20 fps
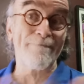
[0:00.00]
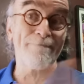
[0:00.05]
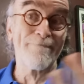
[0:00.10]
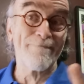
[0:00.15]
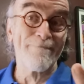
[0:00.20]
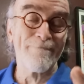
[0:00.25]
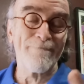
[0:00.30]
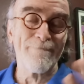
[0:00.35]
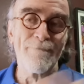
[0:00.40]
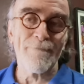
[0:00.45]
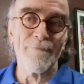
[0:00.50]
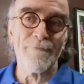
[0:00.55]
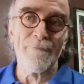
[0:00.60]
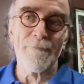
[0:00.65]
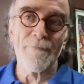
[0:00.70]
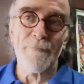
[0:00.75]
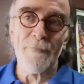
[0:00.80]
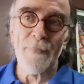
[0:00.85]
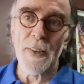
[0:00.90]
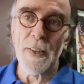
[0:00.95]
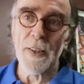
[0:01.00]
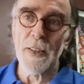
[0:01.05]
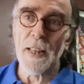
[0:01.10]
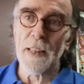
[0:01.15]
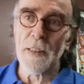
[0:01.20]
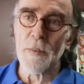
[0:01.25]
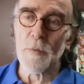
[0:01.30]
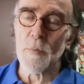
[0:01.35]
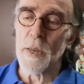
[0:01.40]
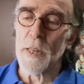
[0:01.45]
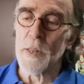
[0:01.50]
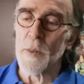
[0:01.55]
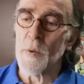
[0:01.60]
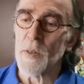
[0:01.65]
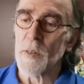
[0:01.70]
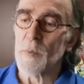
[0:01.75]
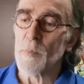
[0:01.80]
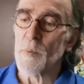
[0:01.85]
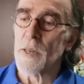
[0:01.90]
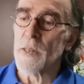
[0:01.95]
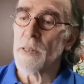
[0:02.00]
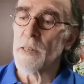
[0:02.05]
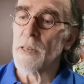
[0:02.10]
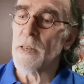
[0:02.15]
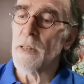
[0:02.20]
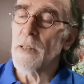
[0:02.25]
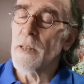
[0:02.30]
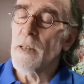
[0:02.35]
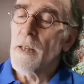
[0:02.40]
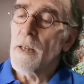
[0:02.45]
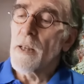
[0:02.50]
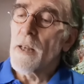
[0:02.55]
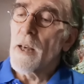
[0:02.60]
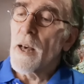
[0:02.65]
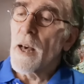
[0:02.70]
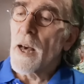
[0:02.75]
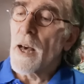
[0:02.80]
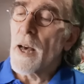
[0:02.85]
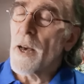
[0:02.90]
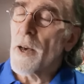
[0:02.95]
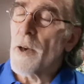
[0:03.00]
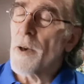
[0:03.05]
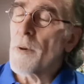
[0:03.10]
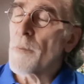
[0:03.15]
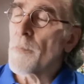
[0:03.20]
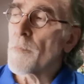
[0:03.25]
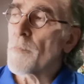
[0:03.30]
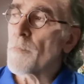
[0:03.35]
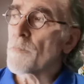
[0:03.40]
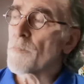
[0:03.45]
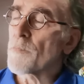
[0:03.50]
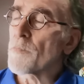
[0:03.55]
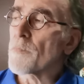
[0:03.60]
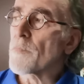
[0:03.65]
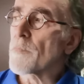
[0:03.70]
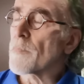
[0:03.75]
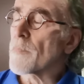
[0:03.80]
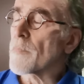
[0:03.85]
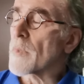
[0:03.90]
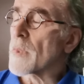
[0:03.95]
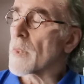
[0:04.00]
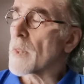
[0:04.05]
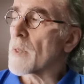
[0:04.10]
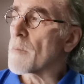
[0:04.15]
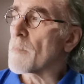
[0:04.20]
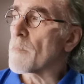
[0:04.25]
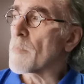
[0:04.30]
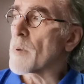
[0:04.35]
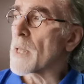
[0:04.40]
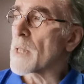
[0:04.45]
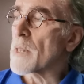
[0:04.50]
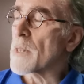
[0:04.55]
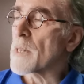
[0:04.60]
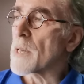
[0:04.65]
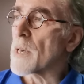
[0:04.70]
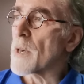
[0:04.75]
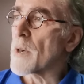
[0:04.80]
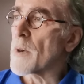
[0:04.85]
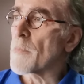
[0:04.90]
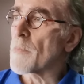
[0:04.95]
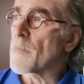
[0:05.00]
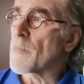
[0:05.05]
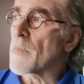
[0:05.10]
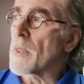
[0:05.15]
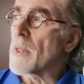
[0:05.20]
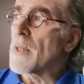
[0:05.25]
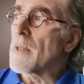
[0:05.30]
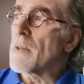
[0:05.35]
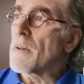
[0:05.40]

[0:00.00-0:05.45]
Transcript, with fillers: Sure, you know that's the way to express it. Um, but um,